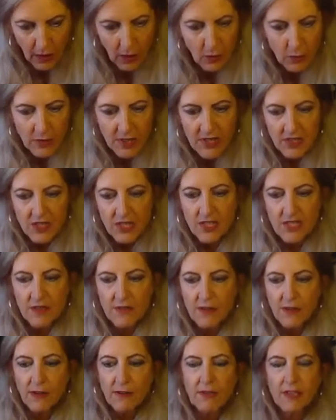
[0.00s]
Orange is
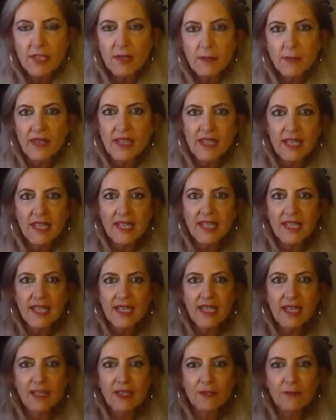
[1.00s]
a very appealing
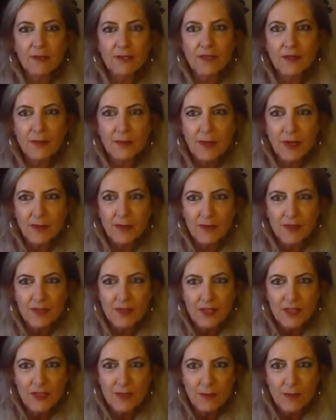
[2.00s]
colour at the
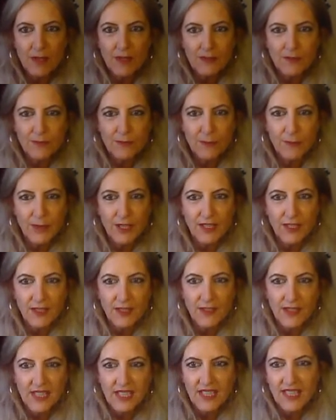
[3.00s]
moment as well for you.
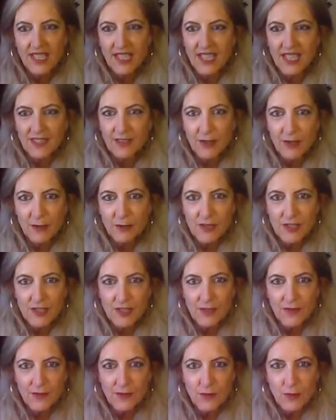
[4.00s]
And
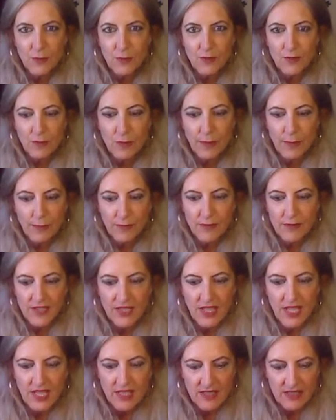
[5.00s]
orange, of course,
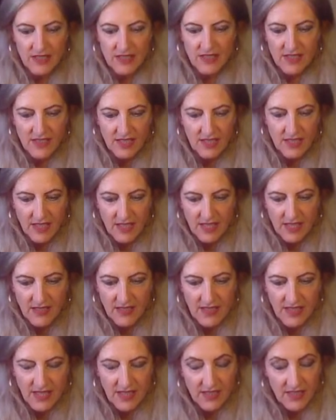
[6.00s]
represents
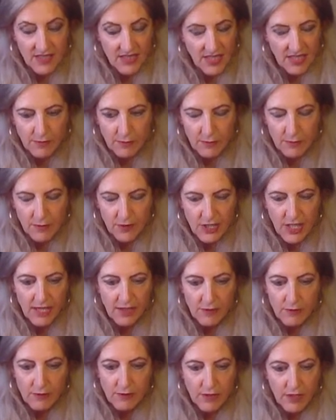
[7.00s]
the sacral
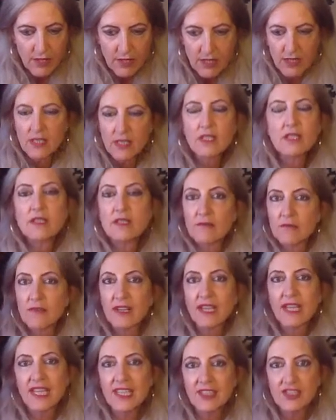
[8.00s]
chakra,
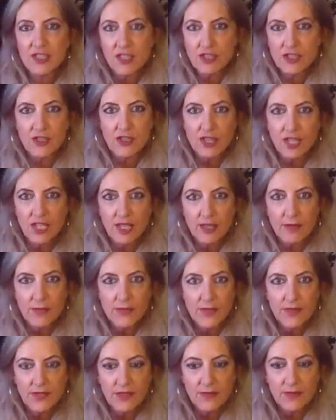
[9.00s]

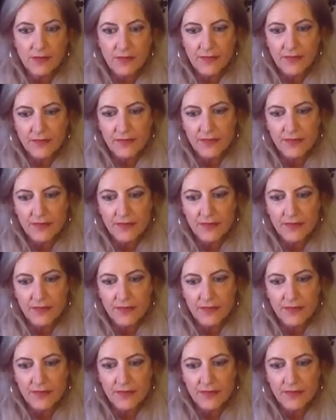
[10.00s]
relationships.